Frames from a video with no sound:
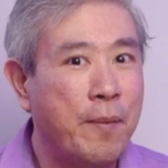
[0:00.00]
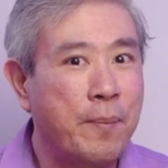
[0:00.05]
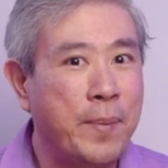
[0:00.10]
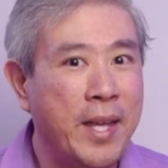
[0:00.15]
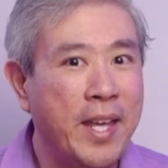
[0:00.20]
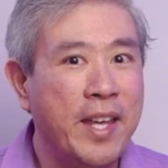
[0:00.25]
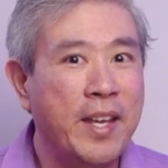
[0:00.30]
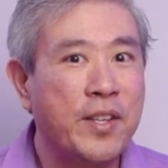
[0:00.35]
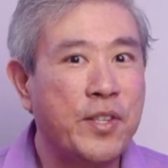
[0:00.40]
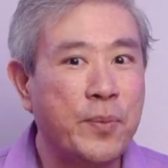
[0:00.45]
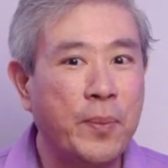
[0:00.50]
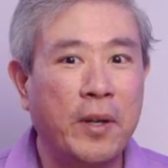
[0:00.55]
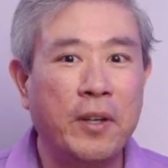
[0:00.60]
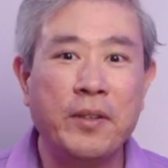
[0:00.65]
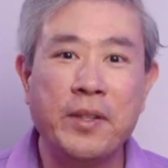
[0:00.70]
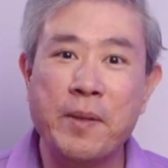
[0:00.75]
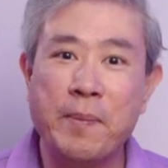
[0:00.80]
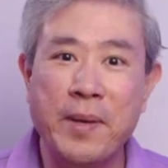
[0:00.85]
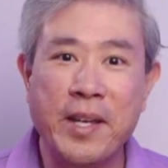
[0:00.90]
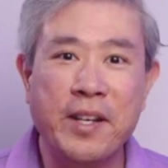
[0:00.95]
B as
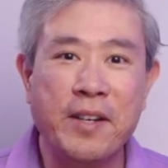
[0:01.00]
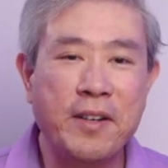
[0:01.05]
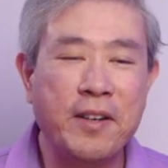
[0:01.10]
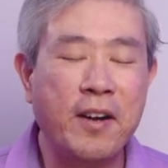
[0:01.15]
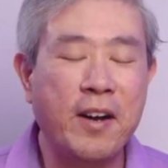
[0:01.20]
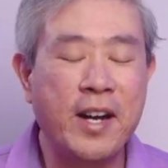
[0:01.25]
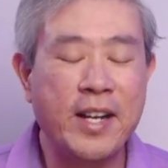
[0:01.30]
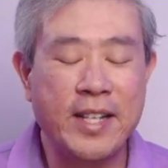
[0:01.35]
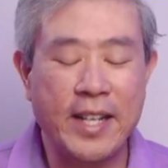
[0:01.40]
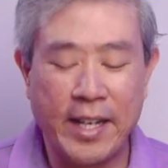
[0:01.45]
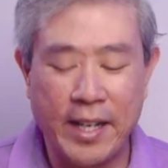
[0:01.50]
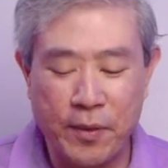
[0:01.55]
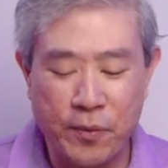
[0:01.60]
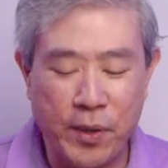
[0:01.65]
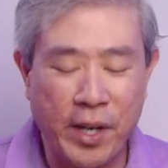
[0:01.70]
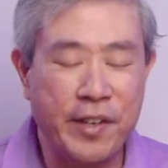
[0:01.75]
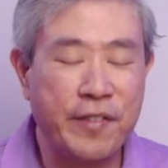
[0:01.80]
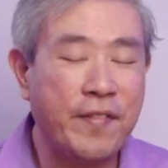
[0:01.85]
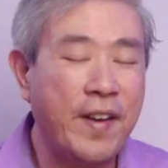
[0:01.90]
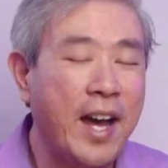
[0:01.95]
well, the bigger card that can
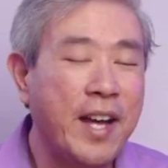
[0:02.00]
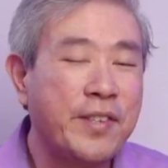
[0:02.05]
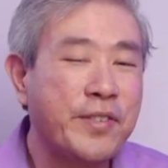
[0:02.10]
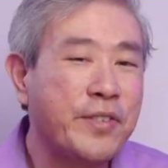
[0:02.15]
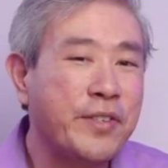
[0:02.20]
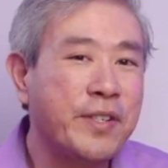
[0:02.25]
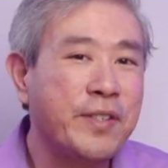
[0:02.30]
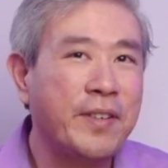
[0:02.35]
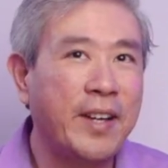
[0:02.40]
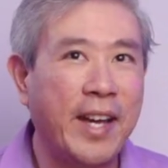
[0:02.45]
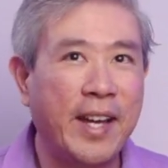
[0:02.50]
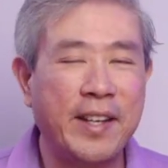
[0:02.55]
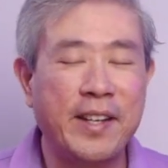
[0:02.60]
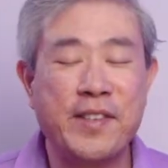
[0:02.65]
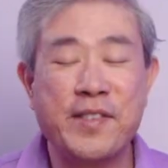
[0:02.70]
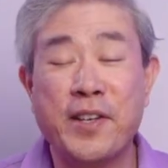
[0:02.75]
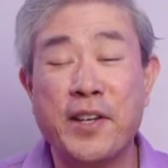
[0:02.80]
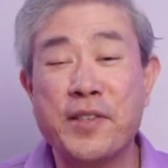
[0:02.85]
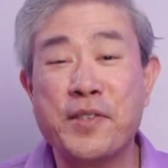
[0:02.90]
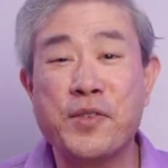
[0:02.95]
run faster and
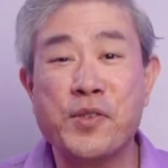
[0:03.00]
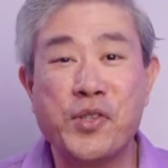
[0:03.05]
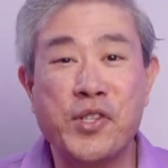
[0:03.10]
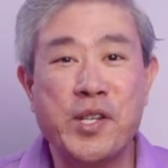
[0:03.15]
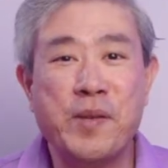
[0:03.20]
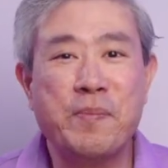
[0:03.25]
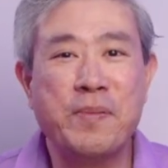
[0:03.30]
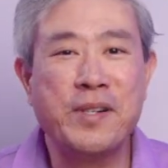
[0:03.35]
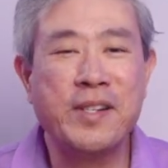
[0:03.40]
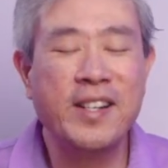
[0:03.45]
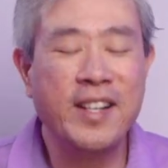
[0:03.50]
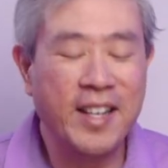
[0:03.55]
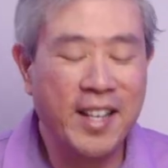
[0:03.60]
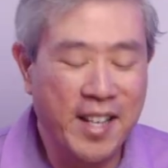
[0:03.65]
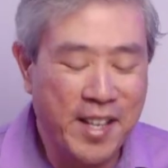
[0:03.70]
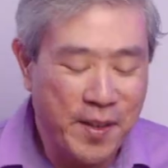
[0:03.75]
it's also cheaper.